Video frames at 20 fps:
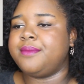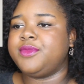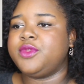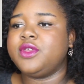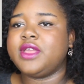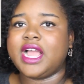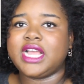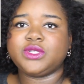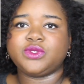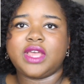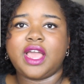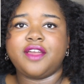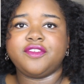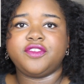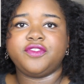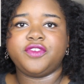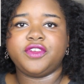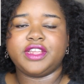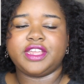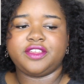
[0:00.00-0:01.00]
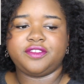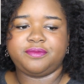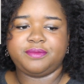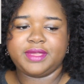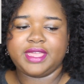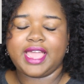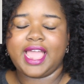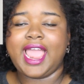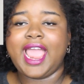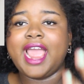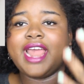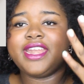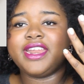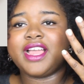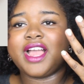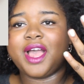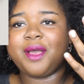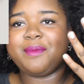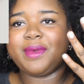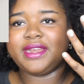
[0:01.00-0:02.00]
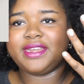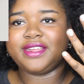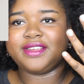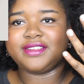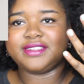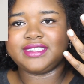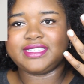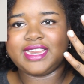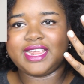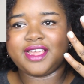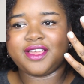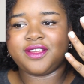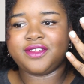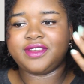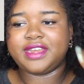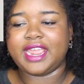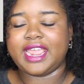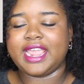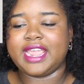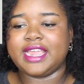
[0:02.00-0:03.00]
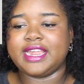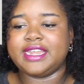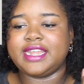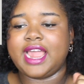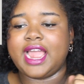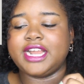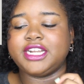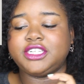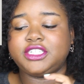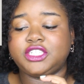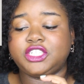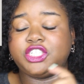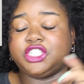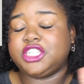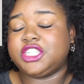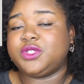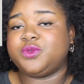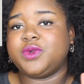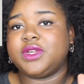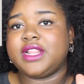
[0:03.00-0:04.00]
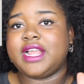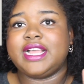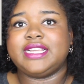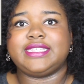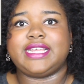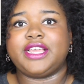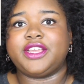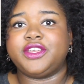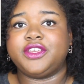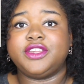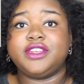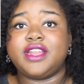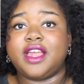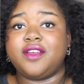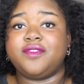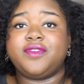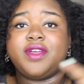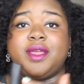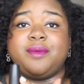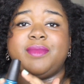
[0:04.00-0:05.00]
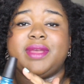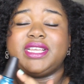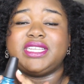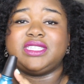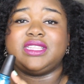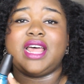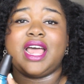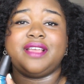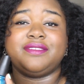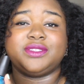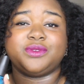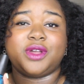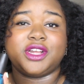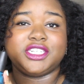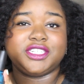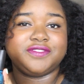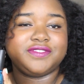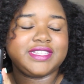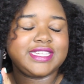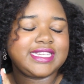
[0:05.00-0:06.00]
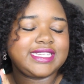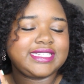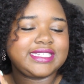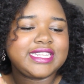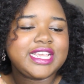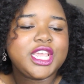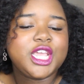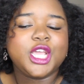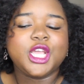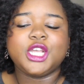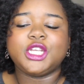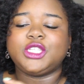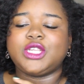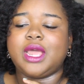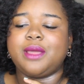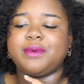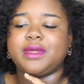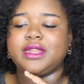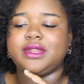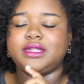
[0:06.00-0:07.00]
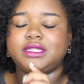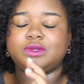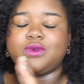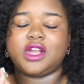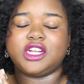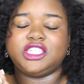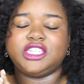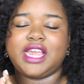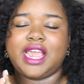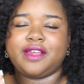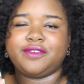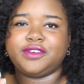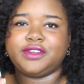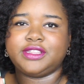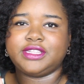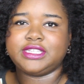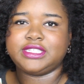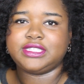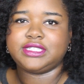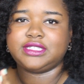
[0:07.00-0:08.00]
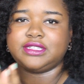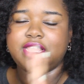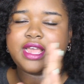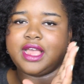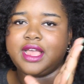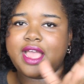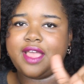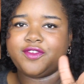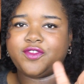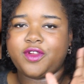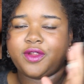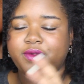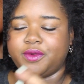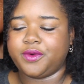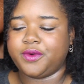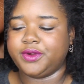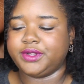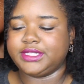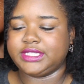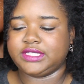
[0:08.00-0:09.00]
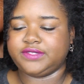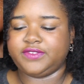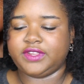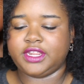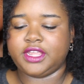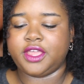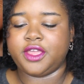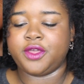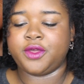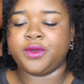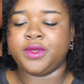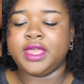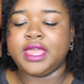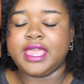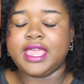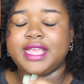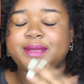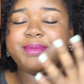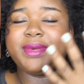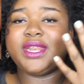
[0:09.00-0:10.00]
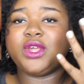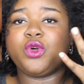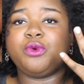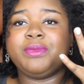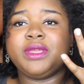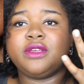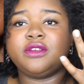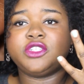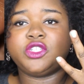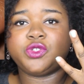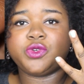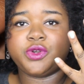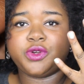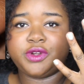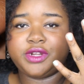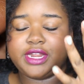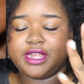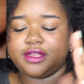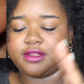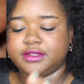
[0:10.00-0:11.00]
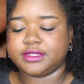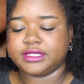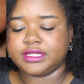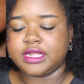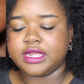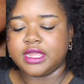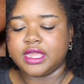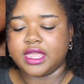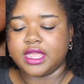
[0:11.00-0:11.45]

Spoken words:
You guys will have to forgive me. I had to cut my nails down, and I just realized I could not find my live swatch of this. So I'm going to swatch it after this, after I record this video, but it will be on shorter nails.